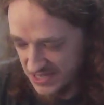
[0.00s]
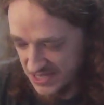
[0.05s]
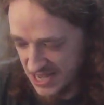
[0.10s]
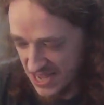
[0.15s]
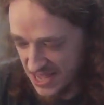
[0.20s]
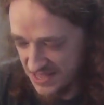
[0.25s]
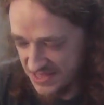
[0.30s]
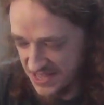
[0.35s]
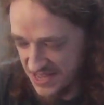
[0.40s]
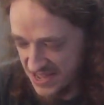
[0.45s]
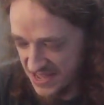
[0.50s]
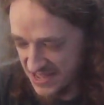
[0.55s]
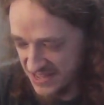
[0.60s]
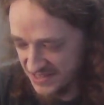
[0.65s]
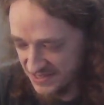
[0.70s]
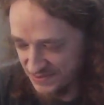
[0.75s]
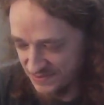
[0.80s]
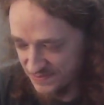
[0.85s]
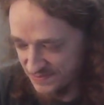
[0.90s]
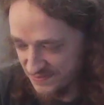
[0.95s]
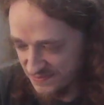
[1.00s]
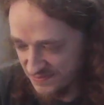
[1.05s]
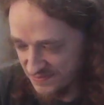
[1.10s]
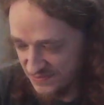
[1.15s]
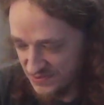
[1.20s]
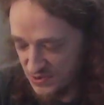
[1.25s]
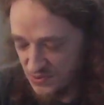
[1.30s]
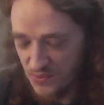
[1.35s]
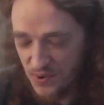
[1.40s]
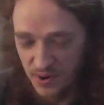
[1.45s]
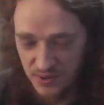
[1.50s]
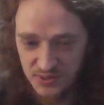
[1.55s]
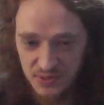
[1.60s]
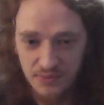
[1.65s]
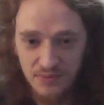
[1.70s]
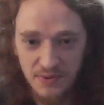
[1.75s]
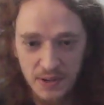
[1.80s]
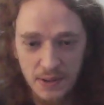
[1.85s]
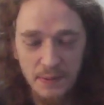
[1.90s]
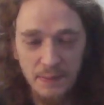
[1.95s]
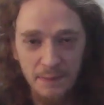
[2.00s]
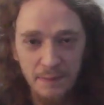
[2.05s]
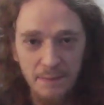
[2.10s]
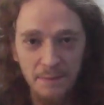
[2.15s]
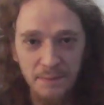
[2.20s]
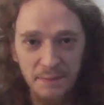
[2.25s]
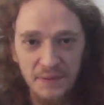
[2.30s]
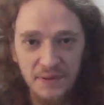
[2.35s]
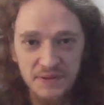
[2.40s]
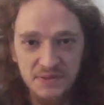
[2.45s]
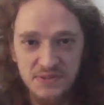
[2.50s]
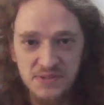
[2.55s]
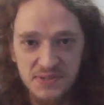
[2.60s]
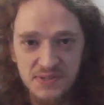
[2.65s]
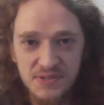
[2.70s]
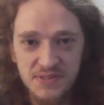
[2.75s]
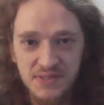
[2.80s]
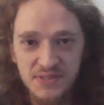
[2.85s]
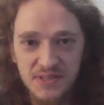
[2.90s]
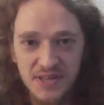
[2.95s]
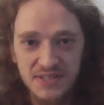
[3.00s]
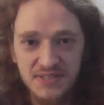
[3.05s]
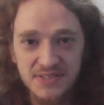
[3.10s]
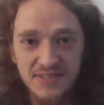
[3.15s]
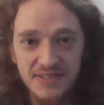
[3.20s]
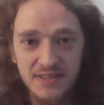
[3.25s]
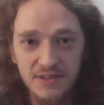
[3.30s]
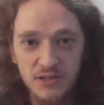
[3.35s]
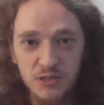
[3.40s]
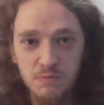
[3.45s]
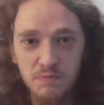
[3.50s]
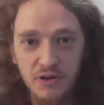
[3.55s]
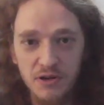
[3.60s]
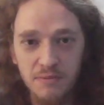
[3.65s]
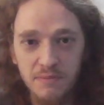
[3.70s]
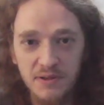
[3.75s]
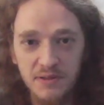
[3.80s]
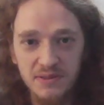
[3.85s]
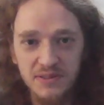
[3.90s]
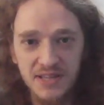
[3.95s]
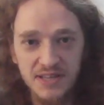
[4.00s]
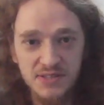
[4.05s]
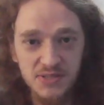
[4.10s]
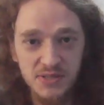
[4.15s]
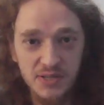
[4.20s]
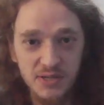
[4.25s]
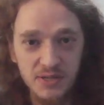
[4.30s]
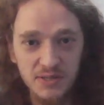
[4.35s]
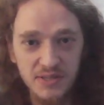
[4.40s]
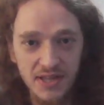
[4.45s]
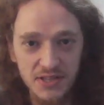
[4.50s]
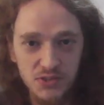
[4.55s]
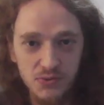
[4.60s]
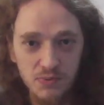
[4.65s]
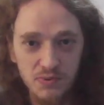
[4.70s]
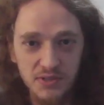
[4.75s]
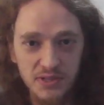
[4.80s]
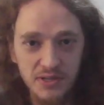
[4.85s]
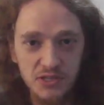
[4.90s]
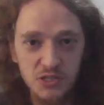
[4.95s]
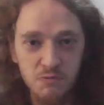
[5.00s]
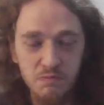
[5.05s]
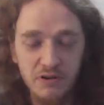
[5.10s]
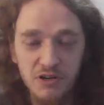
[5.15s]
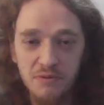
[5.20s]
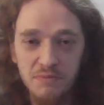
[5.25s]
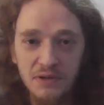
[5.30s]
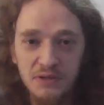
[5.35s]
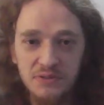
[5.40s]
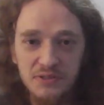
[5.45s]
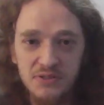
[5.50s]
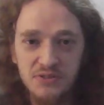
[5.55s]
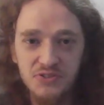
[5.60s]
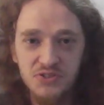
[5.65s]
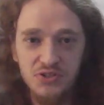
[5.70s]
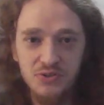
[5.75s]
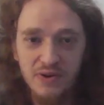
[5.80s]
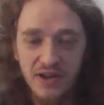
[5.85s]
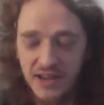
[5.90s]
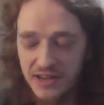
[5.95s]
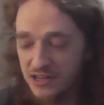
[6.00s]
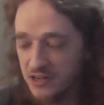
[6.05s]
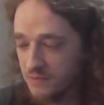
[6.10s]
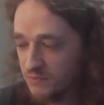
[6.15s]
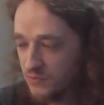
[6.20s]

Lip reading: and then you walked away. That's the experiment. That's what the experiment is. You hang up